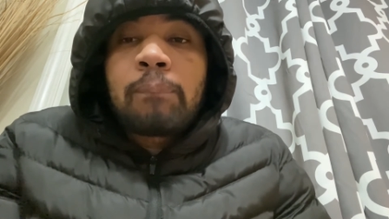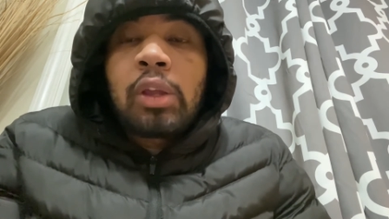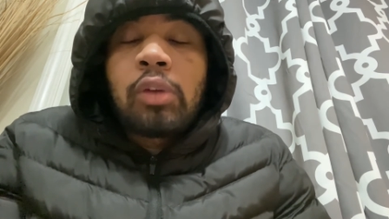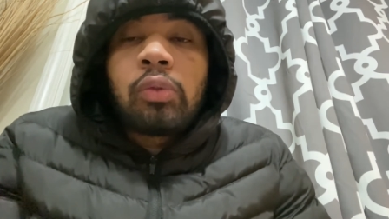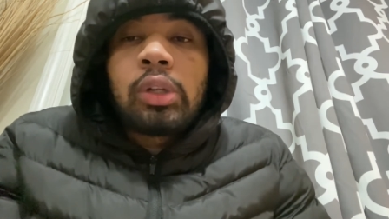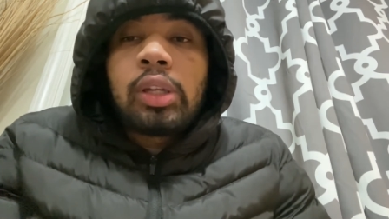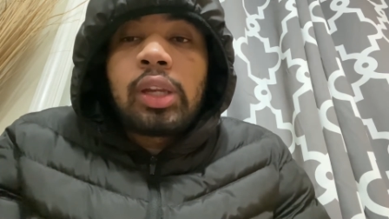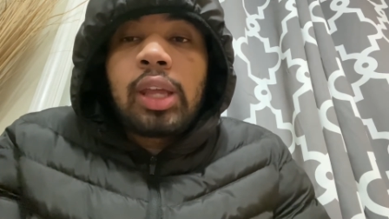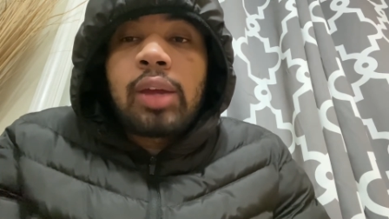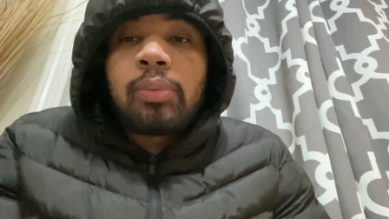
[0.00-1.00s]
if we
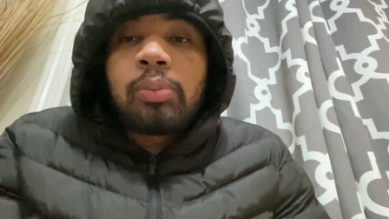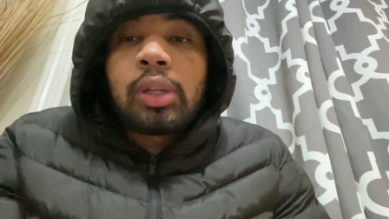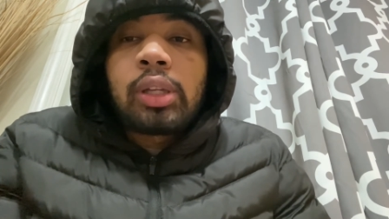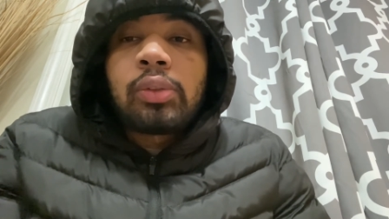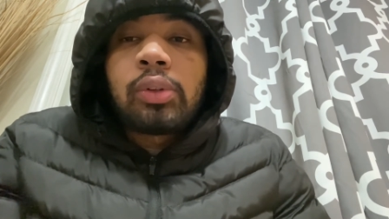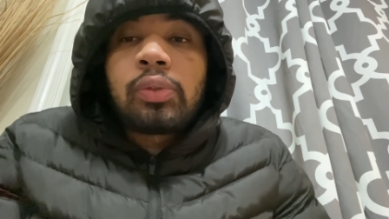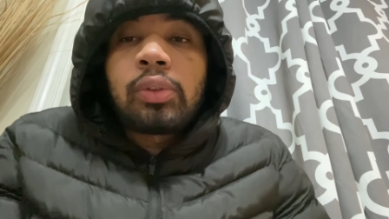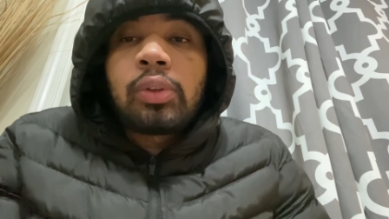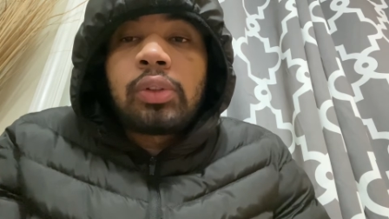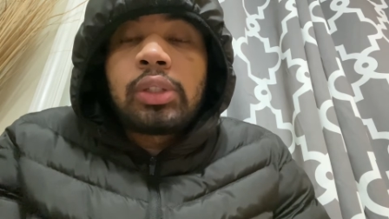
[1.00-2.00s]
didn't have Blake
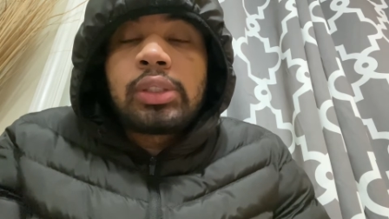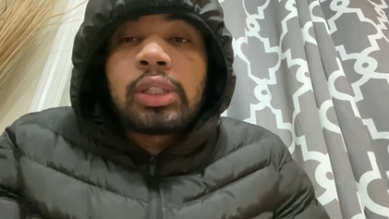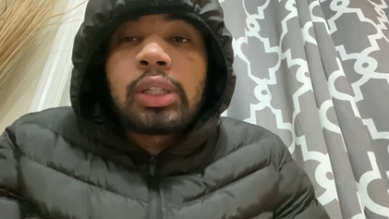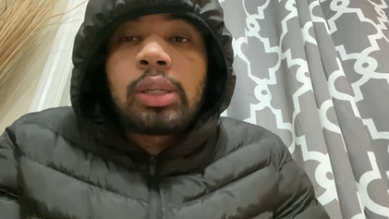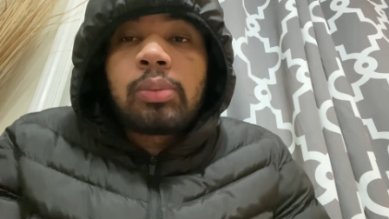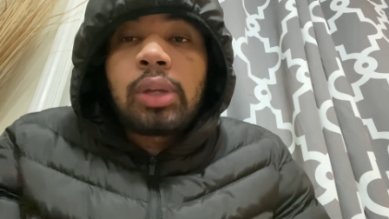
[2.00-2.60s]
Griffin on the team,